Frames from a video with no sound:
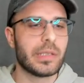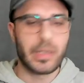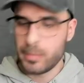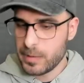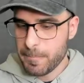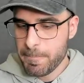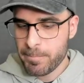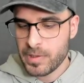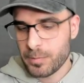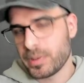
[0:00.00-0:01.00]
I mean,
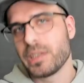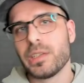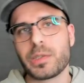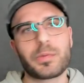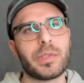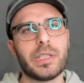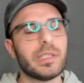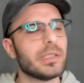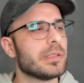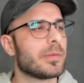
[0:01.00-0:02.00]
Blender is free,
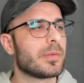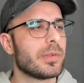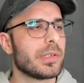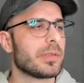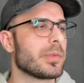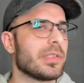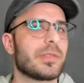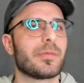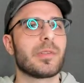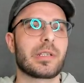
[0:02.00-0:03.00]
of course, which is
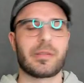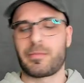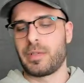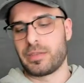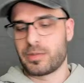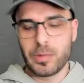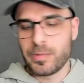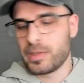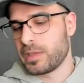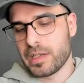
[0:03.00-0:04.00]
it's so
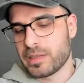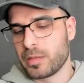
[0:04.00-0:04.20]
fantastic.